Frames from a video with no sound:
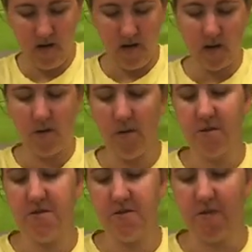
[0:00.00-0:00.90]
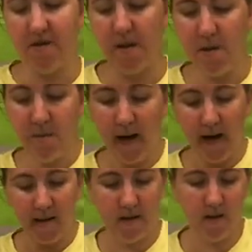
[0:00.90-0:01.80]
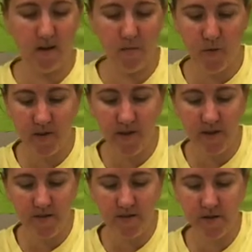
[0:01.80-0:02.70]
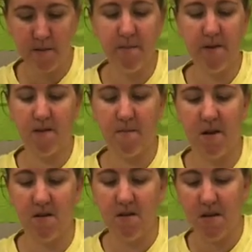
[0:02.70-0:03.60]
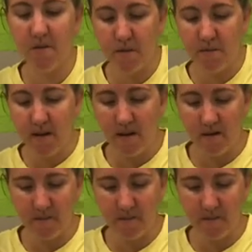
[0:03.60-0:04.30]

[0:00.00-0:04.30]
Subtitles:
You'll want to do front and back. The more that you scrape it, the better it will be.